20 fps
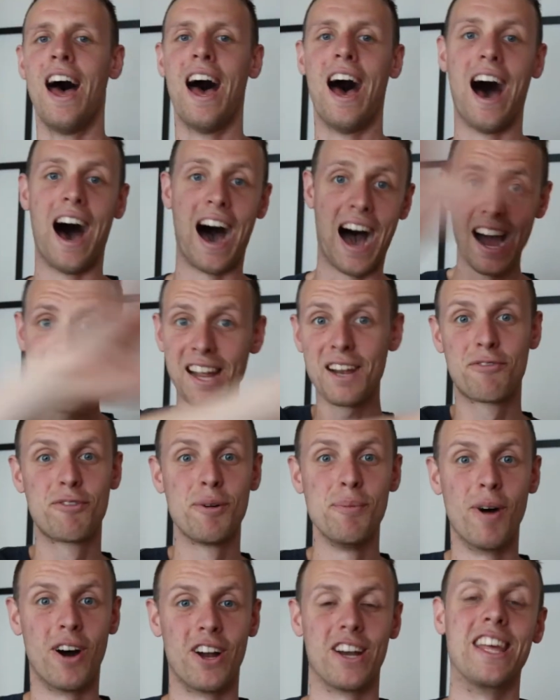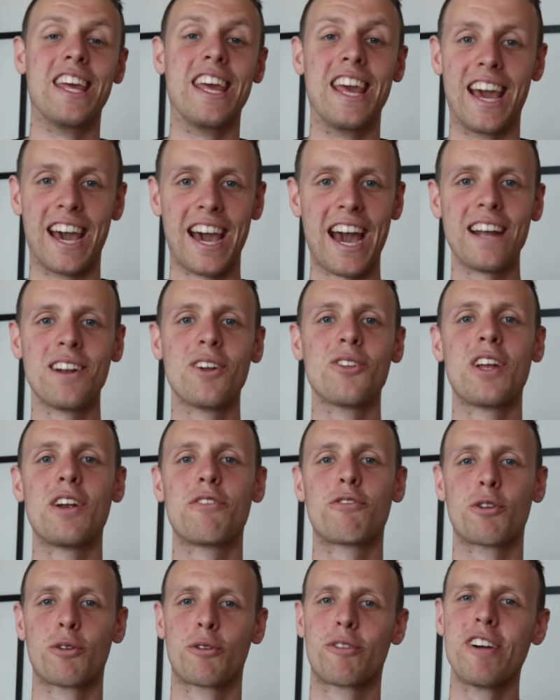Hi everybody, Reinhard here
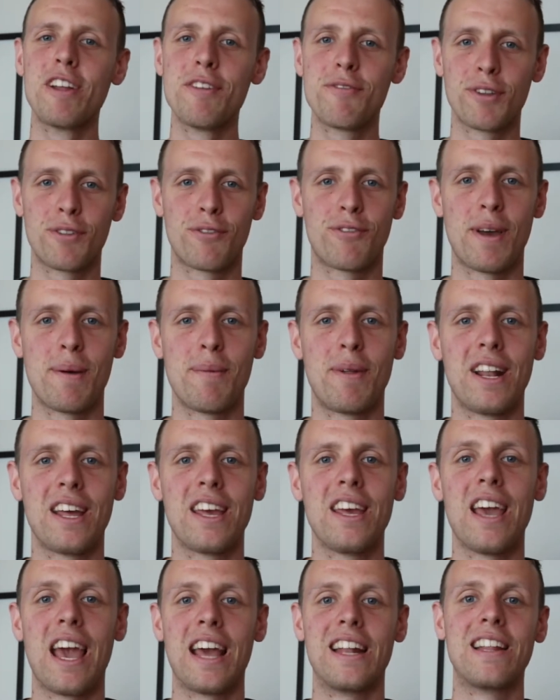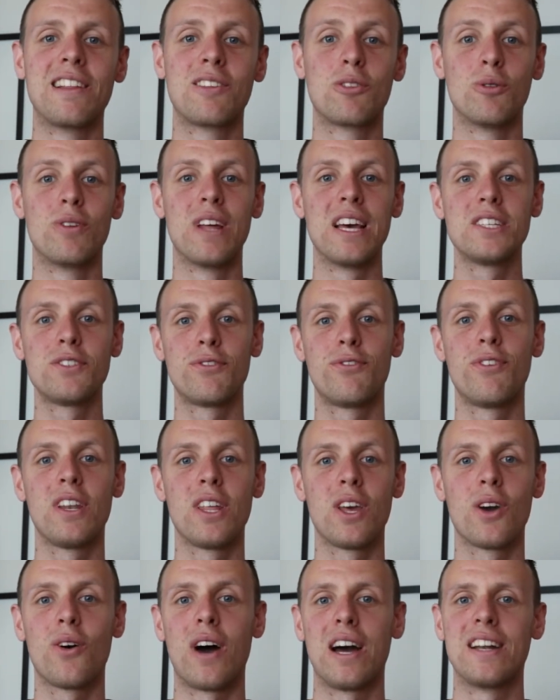from Greenfit Family, and in today's
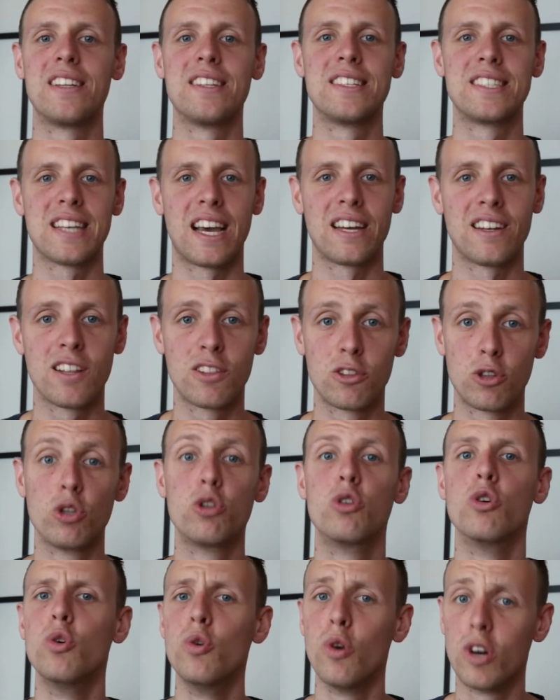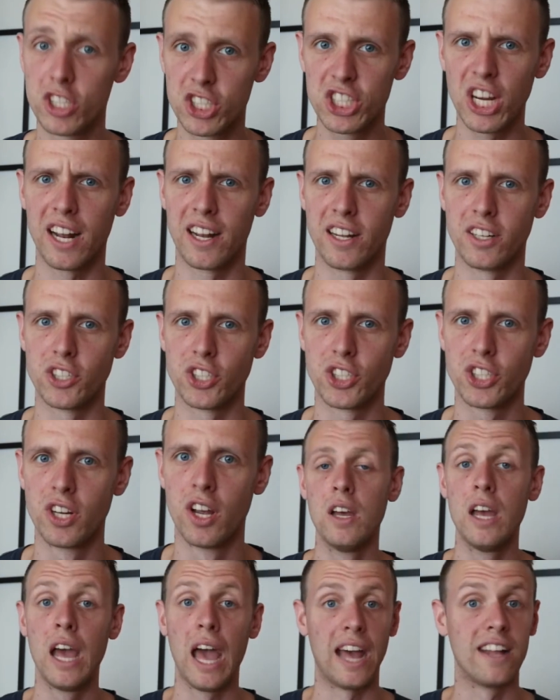video I decided to do a challenge.
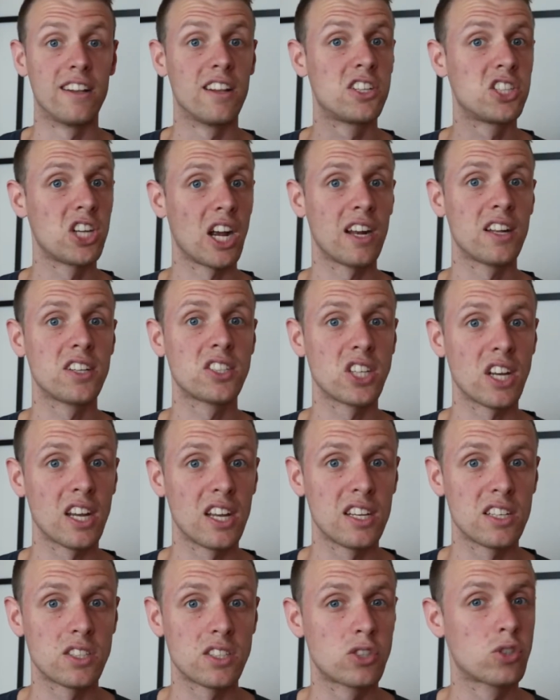And the challenge is